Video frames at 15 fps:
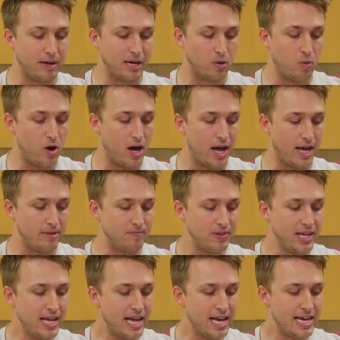my quad.
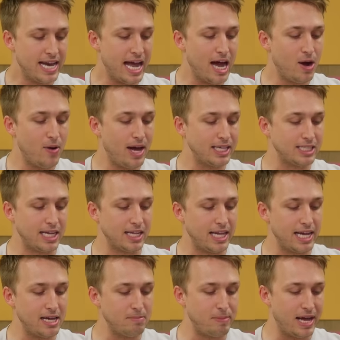Now, as I
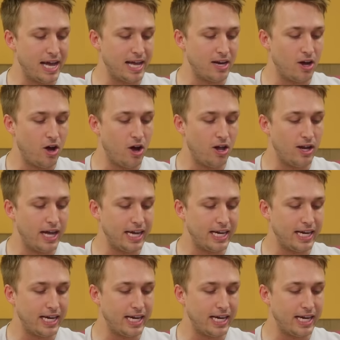lay in bed, all